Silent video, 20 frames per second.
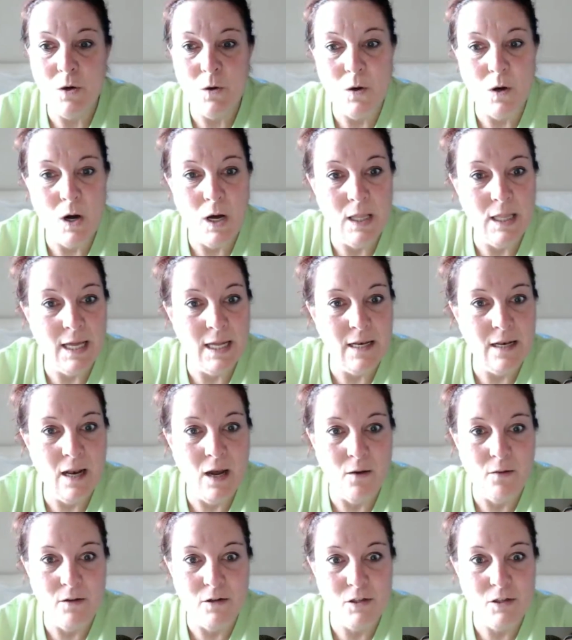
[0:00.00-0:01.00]
no call.
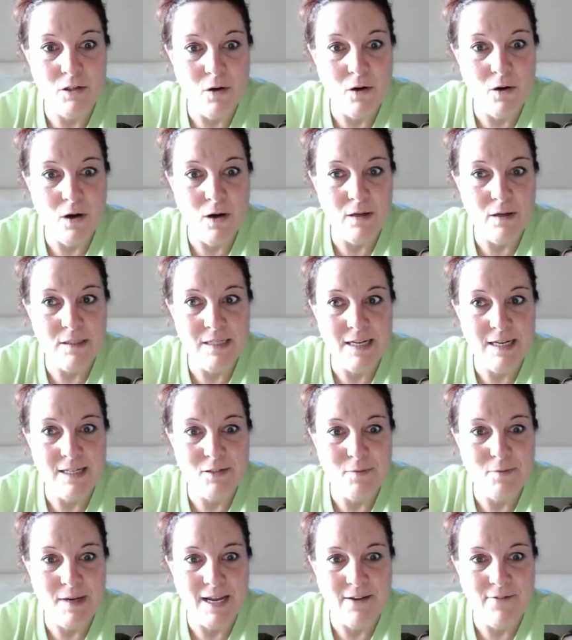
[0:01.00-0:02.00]
No, there's no calls
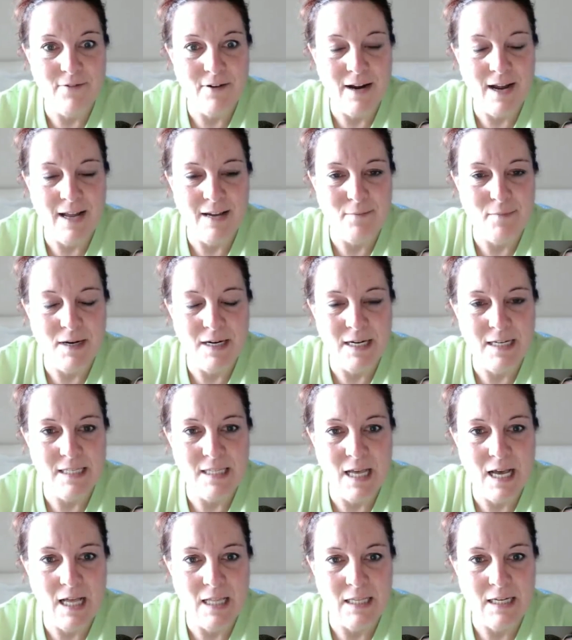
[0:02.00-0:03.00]
next week. I forgot
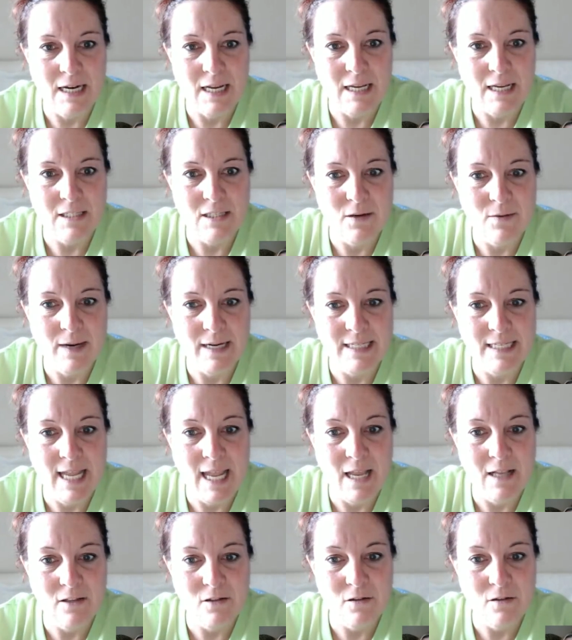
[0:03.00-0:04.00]
Monday's the holiday, so I
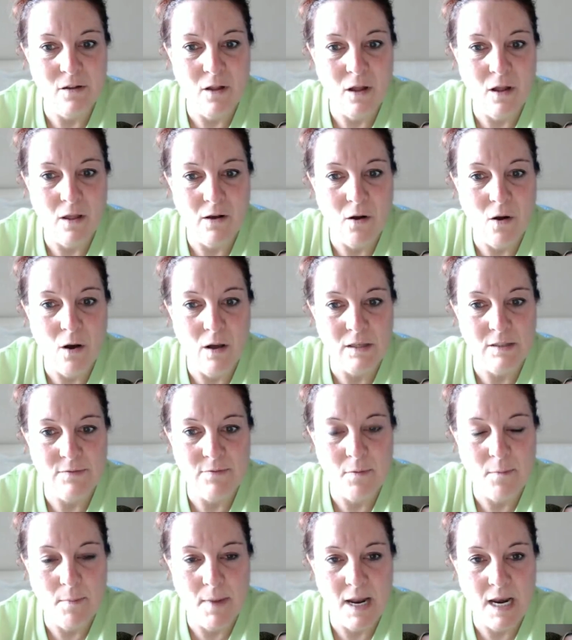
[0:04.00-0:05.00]
canceled all the
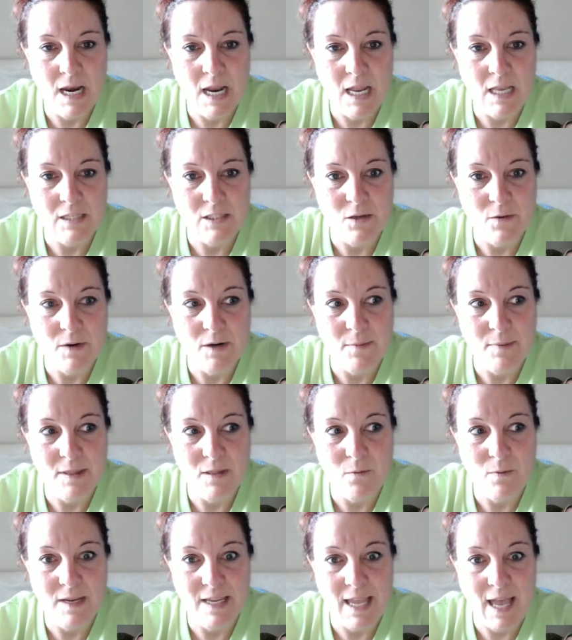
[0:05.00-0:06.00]
calls for Monday, so it'll be
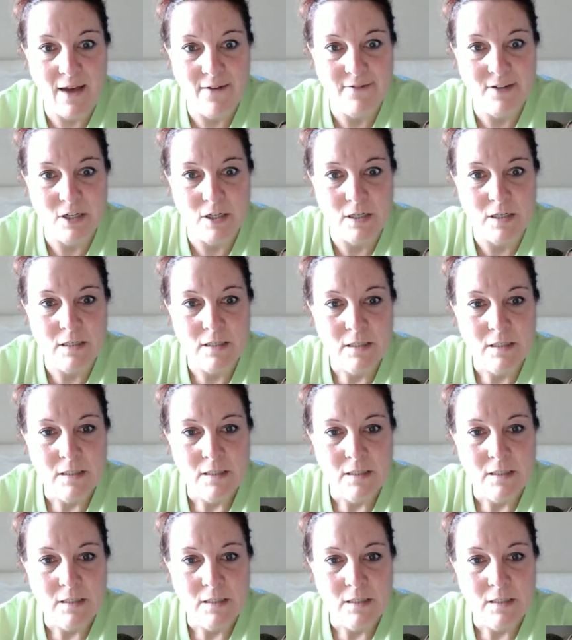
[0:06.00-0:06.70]
the week after.